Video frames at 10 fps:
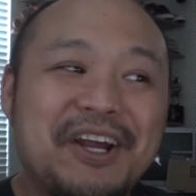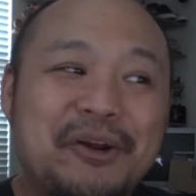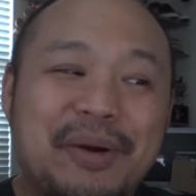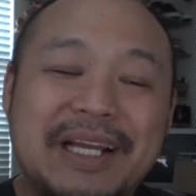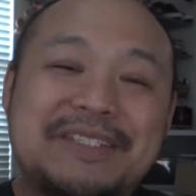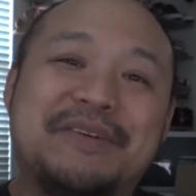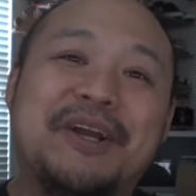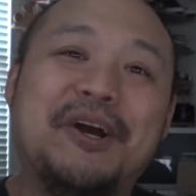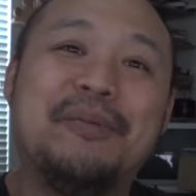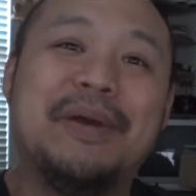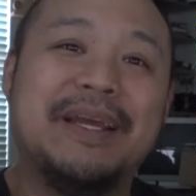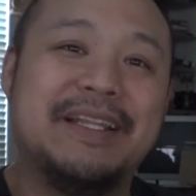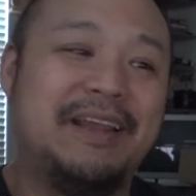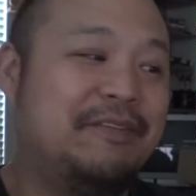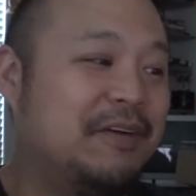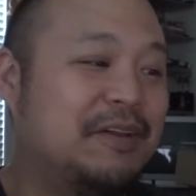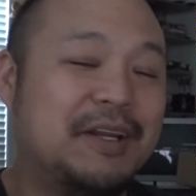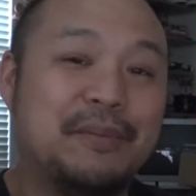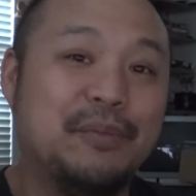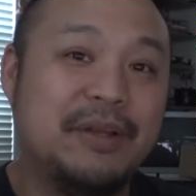cries for help, and they followed
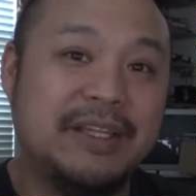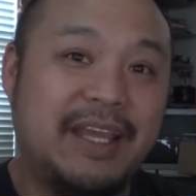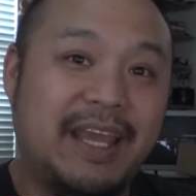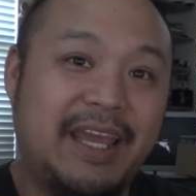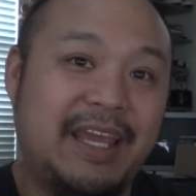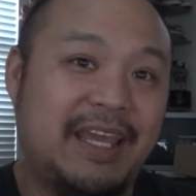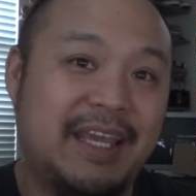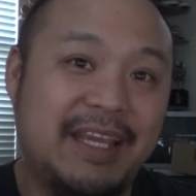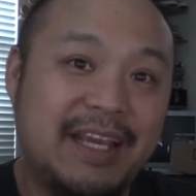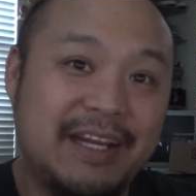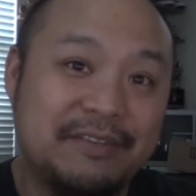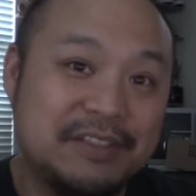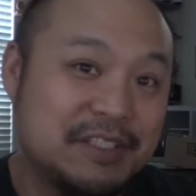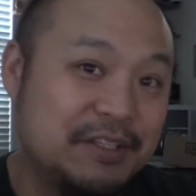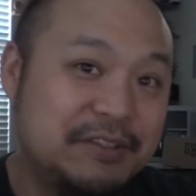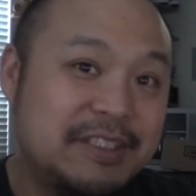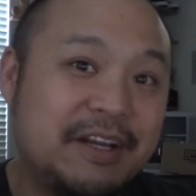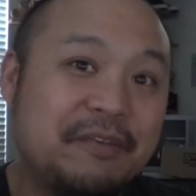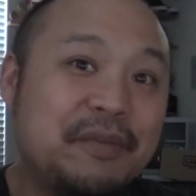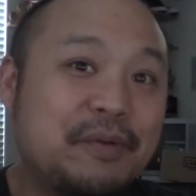up with a kind of solution
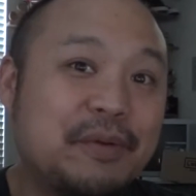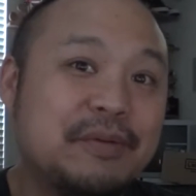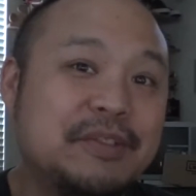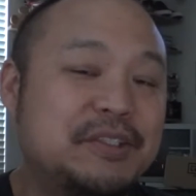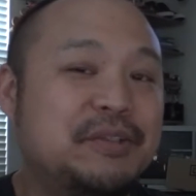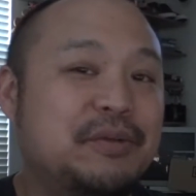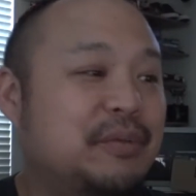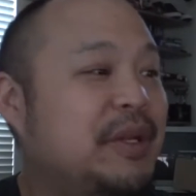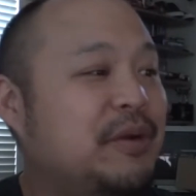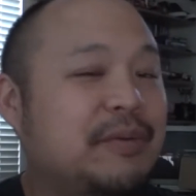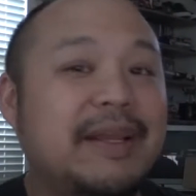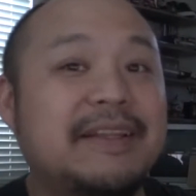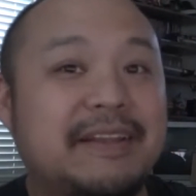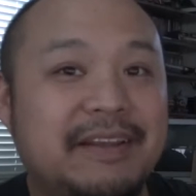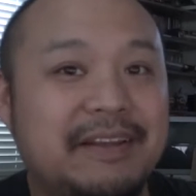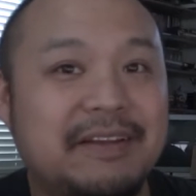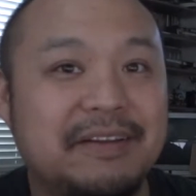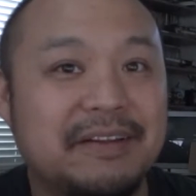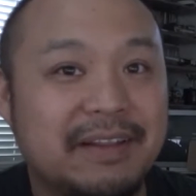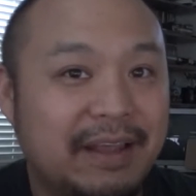of their own to recreate
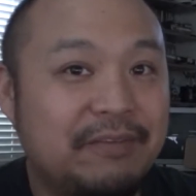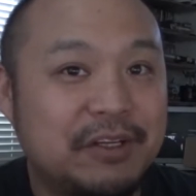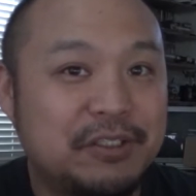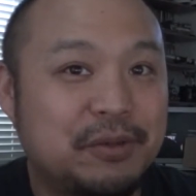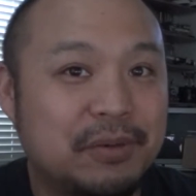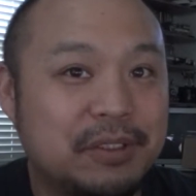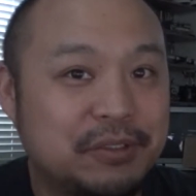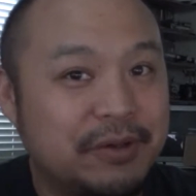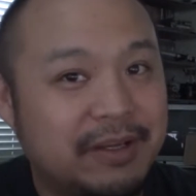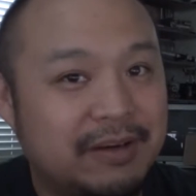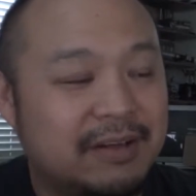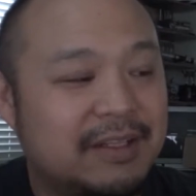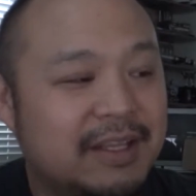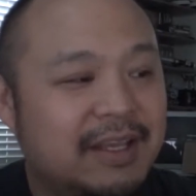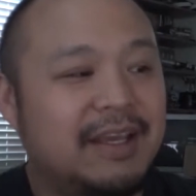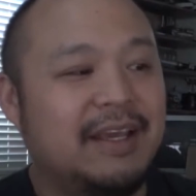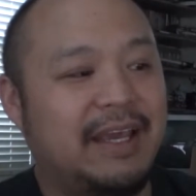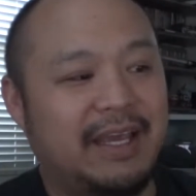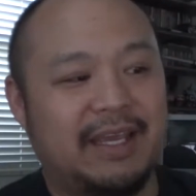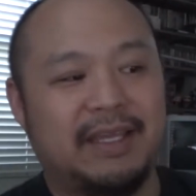the left controller Joy-Con
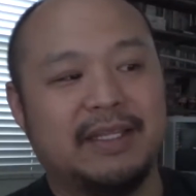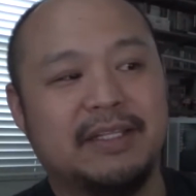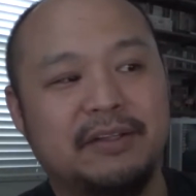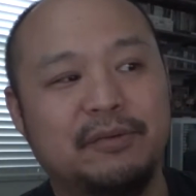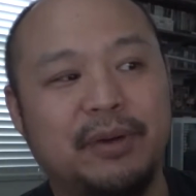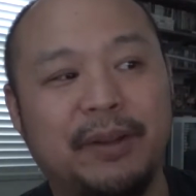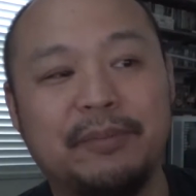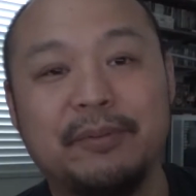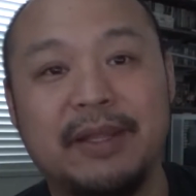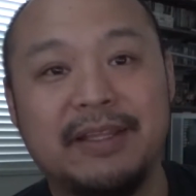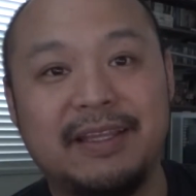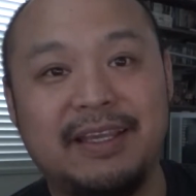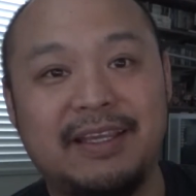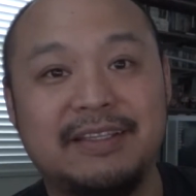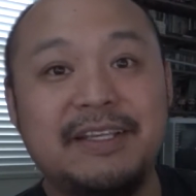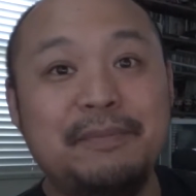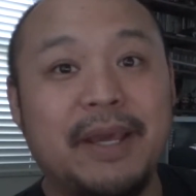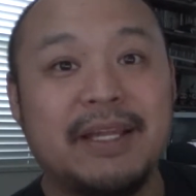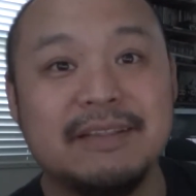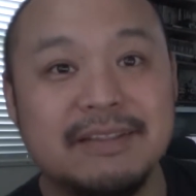and re-implement the
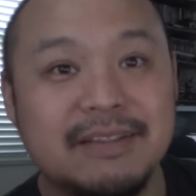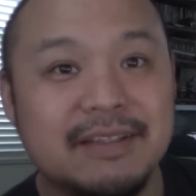D-pad